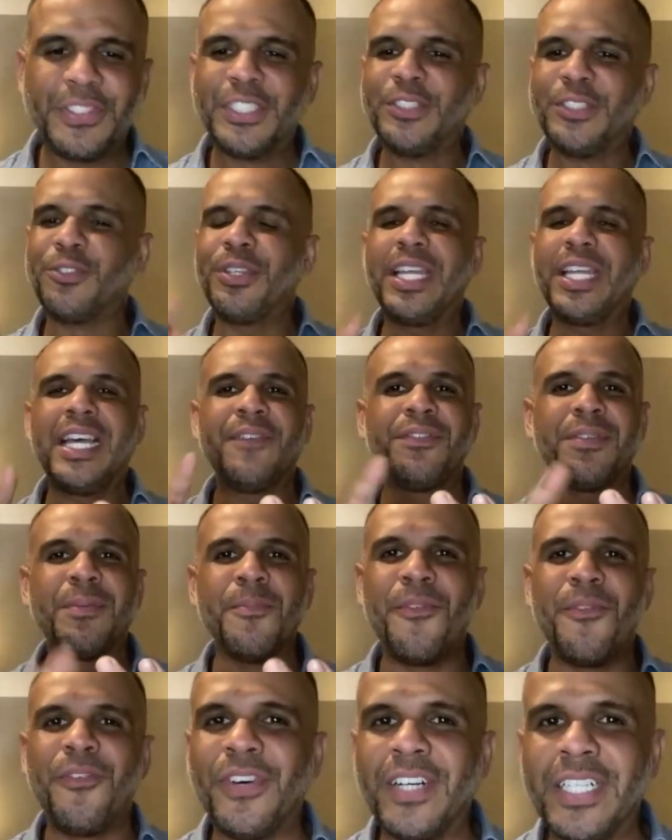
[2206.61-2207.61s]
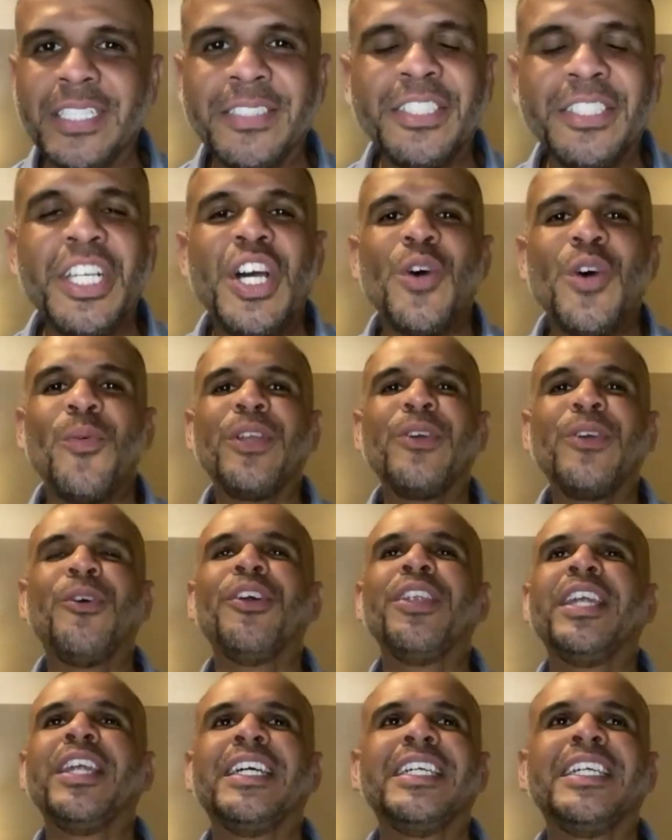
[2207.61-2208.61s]
We're going to have some fun. We're
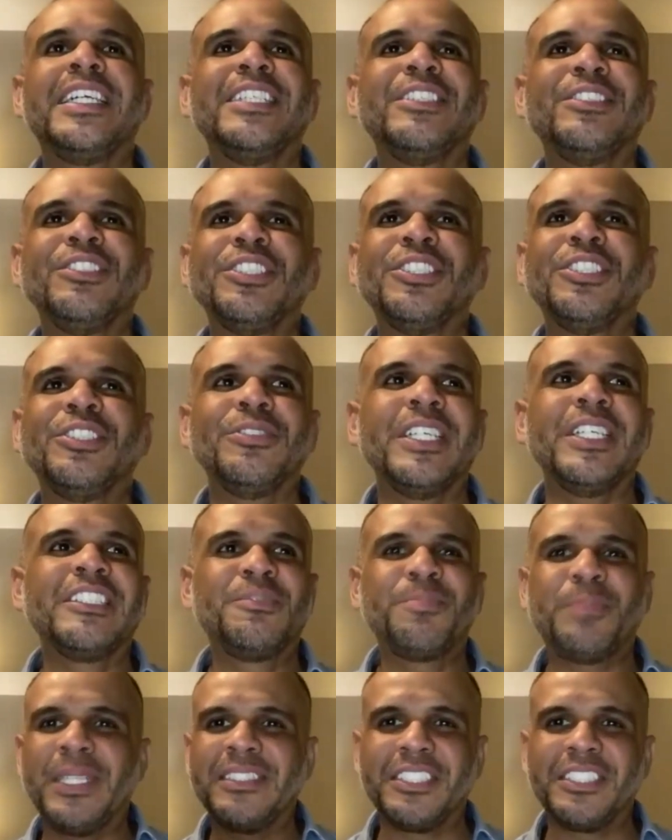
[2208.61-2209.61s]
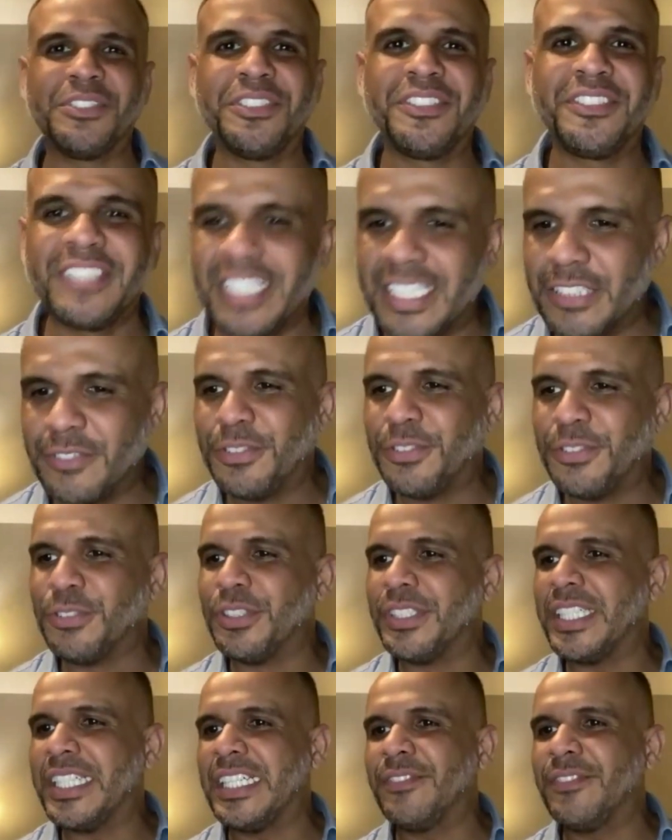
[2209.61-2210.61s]
going to, you know, express ourselves. We're
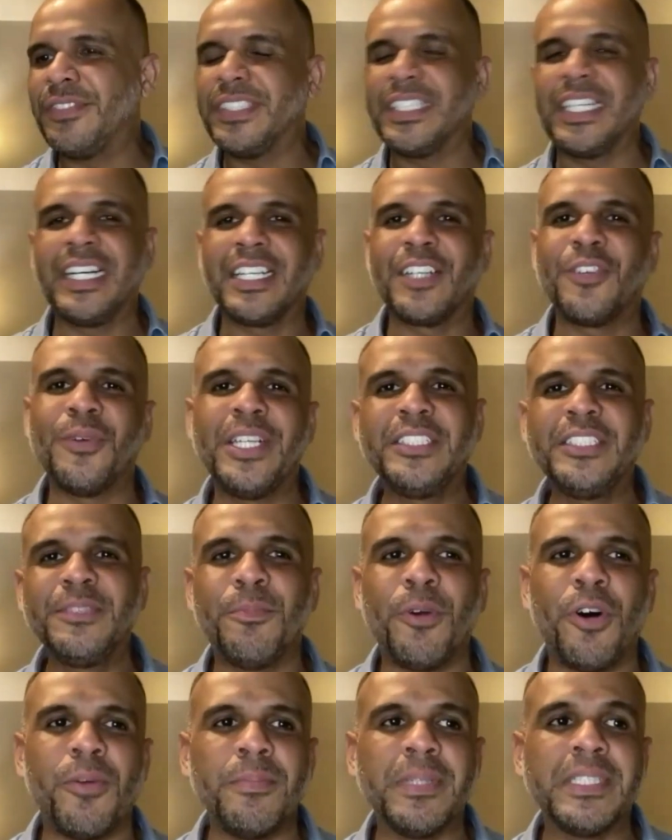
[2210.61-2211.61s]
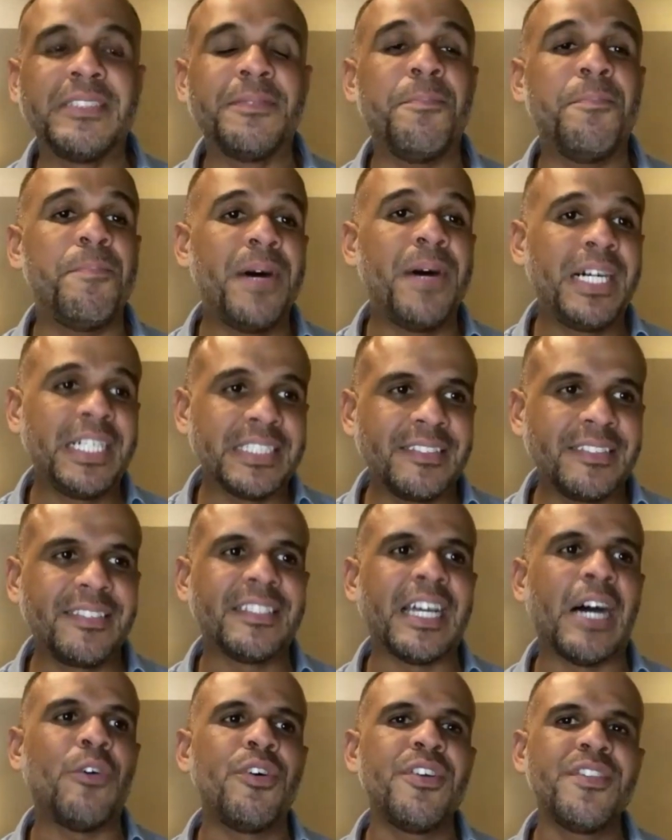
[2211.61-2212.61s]
going to have a, a great moment. But
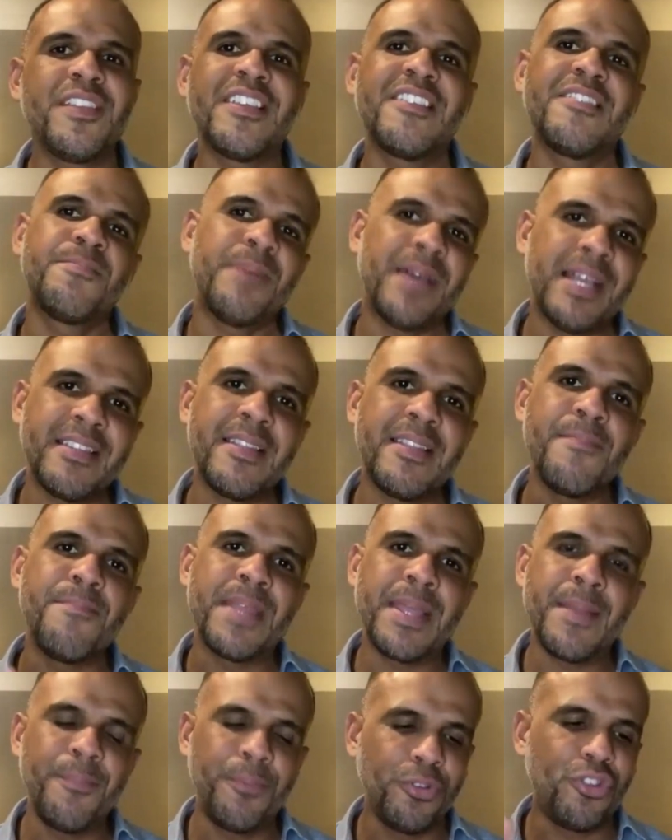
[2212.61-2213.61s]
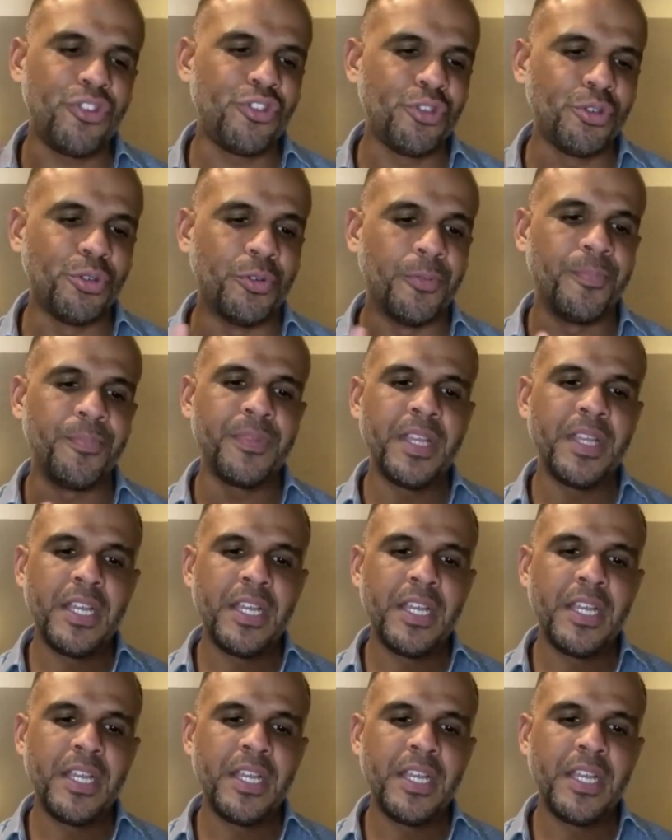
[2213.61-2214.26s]
I was expecting people to